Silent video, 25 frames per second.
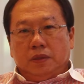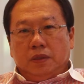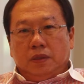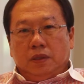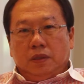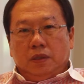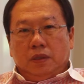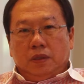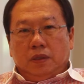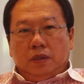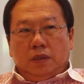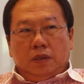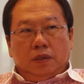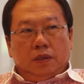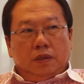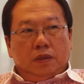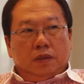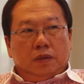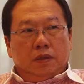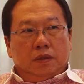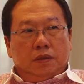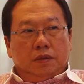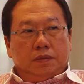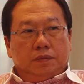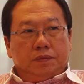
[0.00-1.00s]
You mean
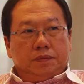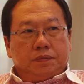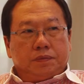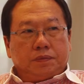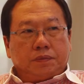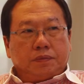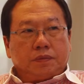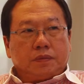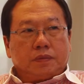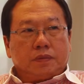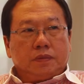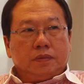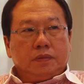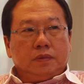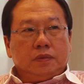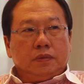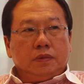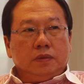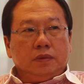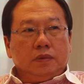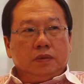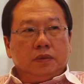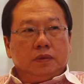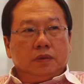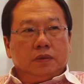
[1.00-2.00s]
outside of the
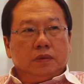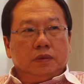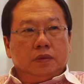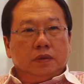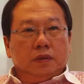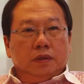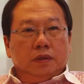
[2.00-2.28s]
developers?